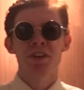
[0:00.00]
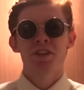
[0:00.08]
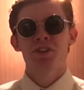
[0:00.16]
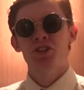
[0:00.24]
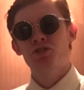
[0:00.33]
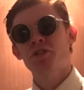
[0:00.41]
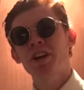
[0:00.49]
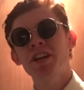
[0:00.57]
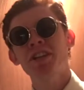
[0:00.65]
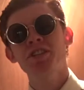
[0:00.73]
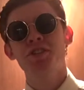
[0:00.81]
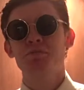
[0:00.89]

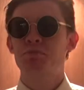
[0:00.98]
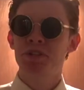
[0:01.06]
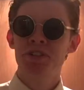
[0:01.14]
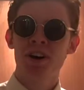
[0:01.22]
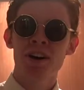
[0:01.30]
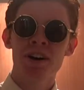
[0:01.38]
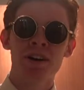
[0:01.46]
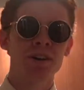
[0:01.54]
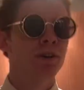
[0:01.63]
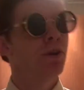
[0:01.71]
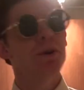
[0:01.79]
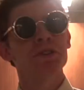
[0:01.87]
Strange, bizarre,
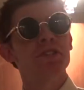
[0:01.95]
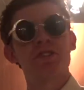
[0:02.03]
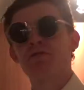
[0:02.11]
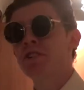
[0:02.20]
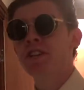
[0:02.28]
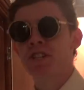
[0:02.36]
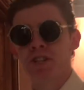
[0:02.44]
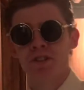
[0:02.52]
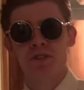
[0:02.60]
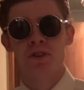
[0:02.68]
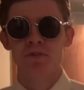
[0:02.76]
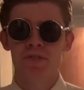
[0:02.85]
lost
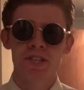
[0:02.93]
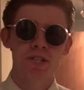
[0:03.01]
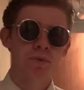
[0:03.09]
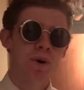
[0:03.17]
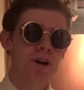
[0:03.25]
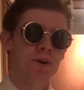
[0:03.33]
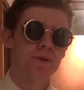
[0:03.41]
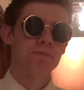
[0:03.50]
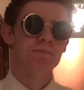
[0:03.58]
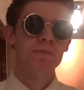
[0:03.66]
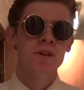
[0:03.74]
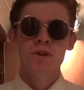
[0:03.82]
creatures of this world.
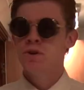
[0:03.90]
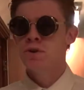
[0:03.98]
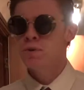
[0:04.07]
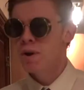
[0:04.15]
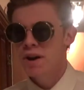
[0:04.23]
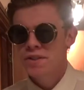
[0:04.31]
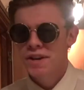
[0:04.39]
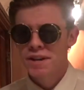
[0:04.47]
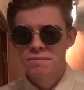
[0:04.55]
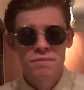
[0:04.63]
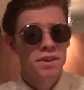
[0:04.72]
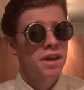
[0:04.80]
Who are
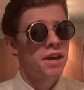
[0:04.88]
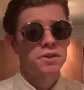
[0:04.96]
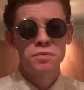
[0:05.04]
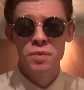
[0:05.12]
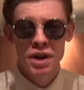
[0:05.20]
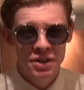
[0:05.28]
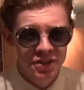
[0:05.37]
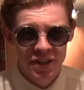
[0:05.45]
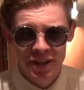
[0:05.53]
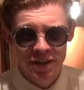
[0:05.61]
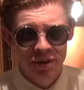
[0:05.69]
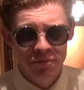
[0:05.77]
they and where do
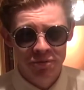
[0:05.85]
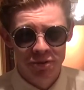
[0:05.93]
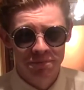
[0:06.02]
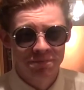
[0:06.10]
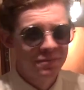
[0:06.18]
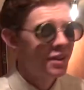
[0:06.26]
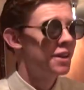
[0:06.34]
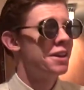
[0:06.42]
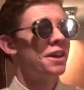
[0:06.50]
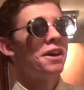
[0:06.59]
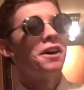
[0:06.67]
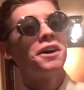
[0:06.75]
they come from?
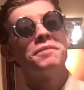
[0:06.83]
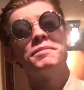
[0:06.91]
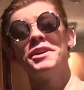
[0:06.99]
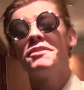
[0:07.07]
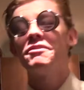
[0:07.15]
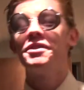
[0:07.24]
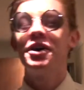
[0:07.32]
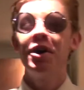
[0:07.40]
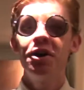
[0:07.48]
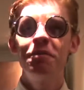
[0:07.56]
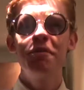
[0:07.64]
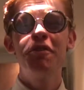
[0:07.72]
I'm here in the
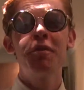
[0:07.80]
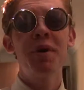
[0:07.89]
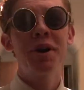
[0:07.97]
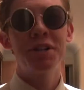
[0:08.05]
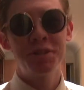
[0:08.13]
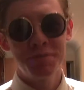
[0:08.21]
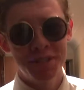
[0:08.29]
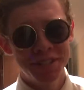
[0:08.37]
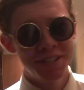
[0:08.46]
home of a Welshman